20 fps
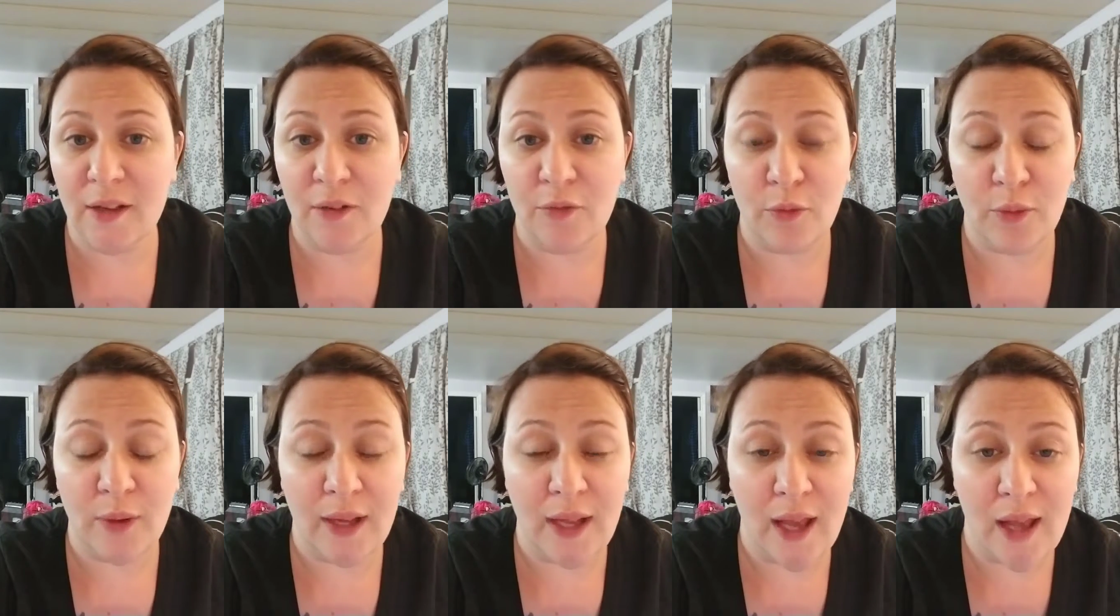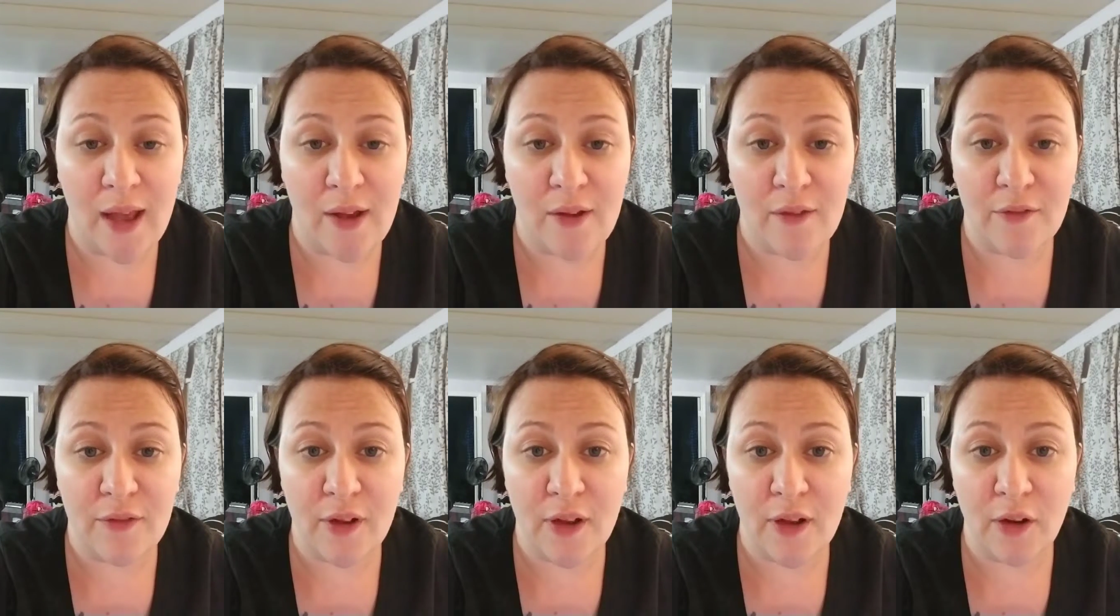if we
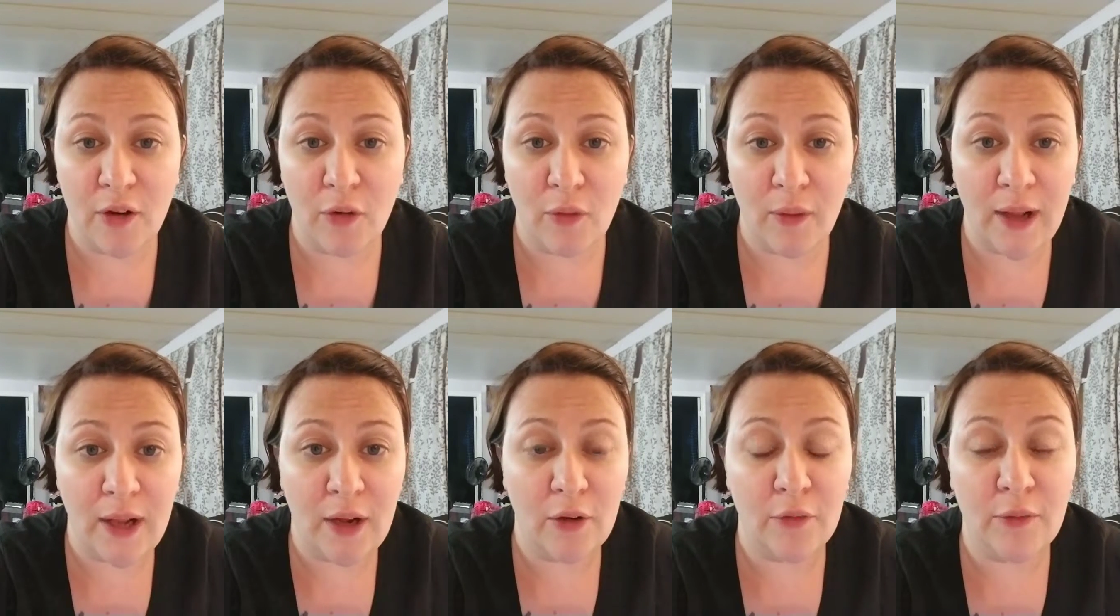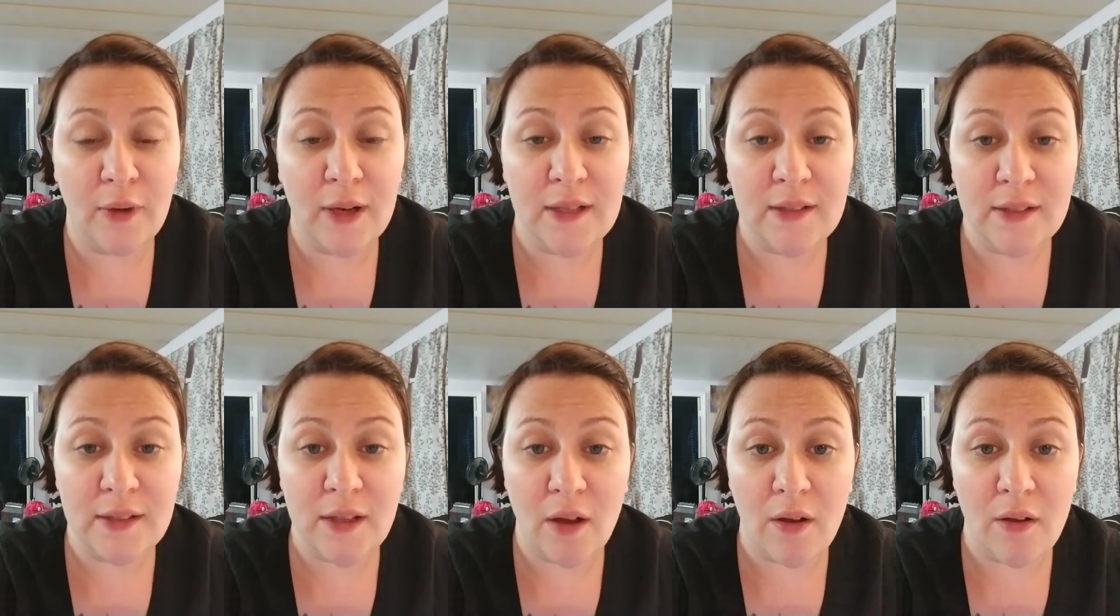have a greater
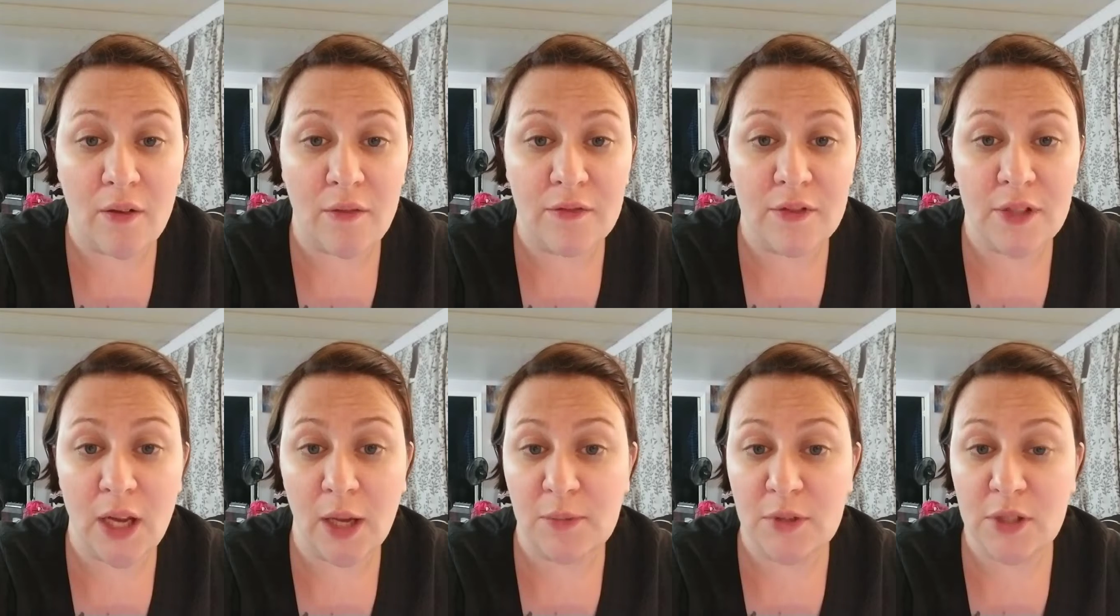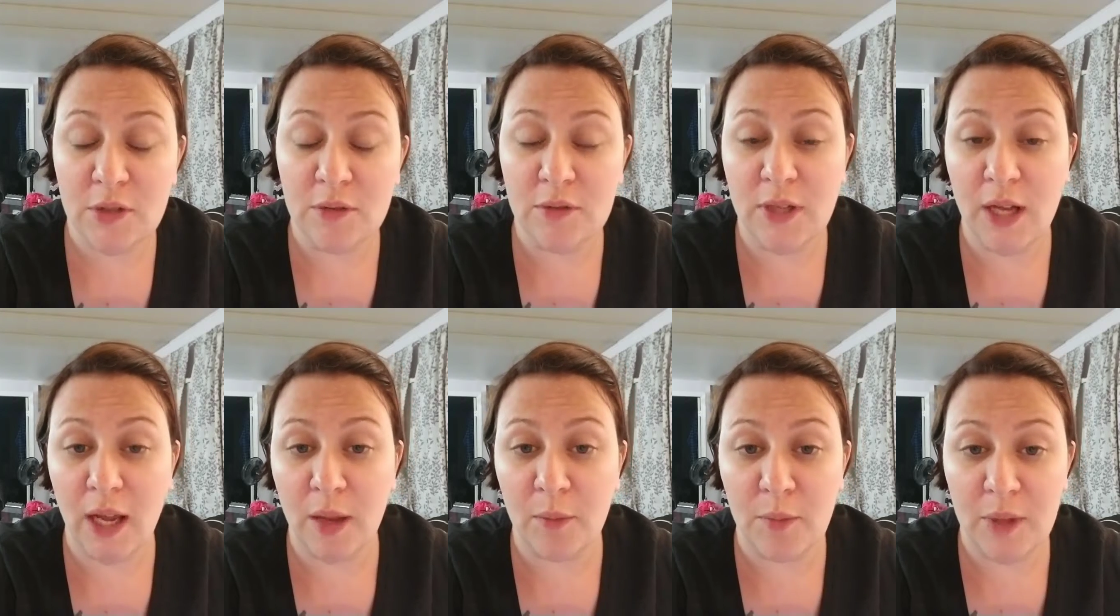risk of type 2
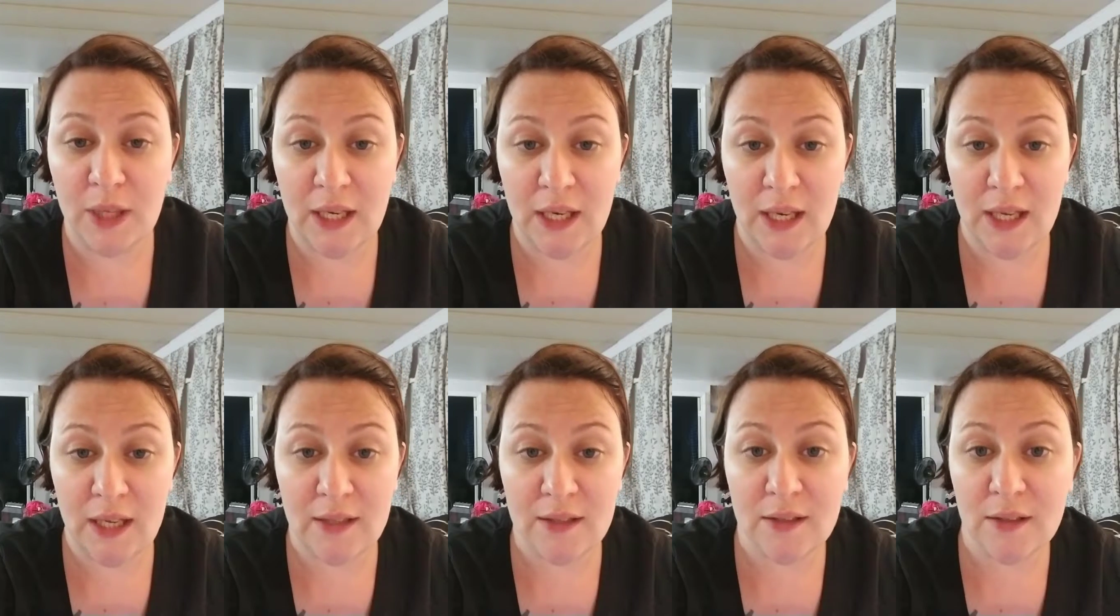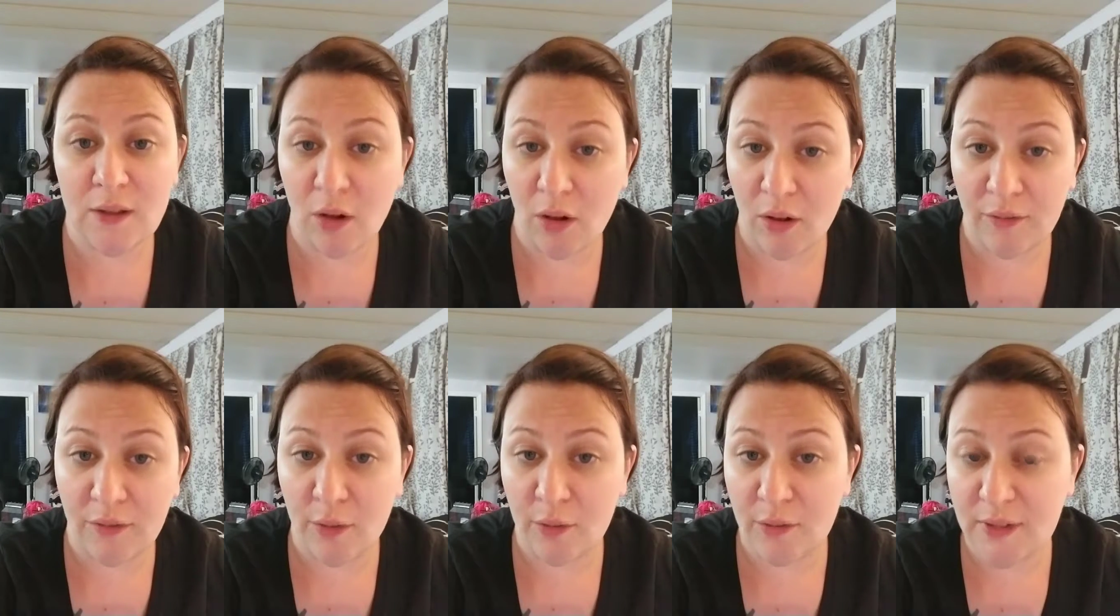diabetes,
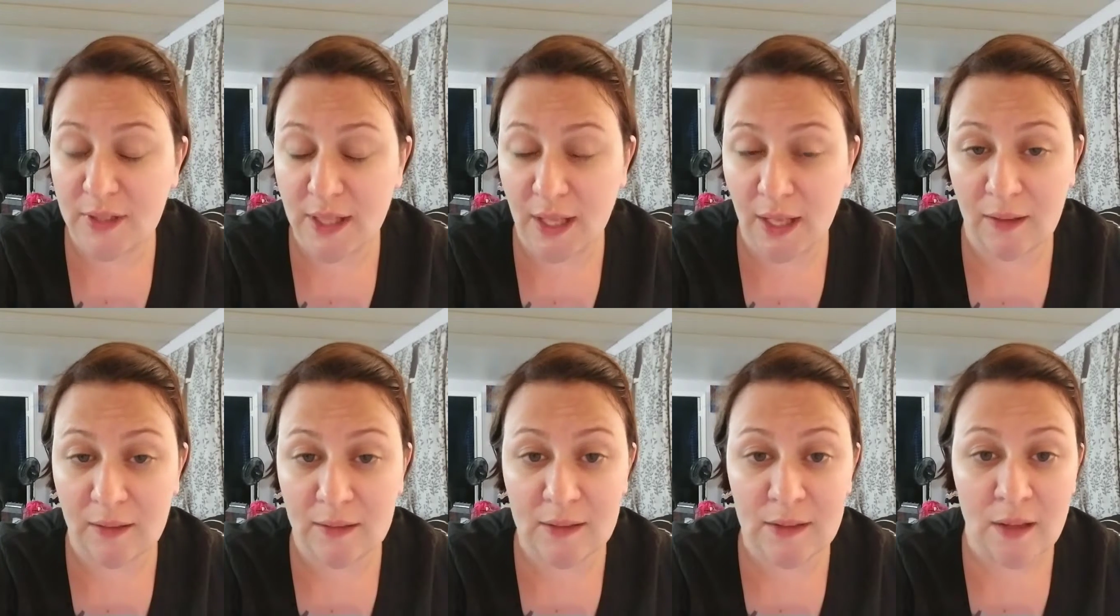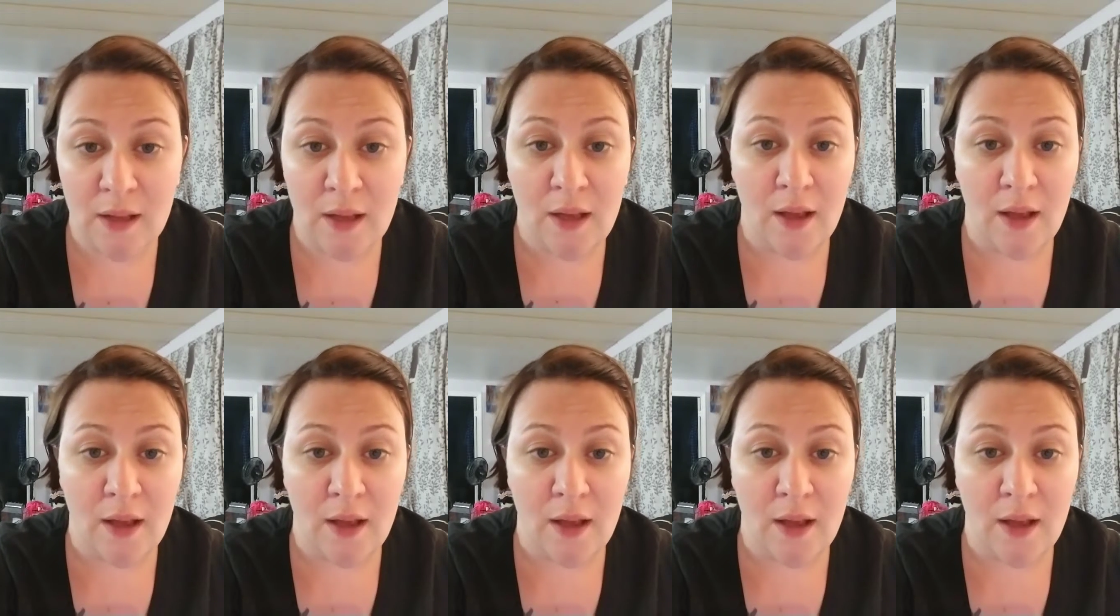all of those things.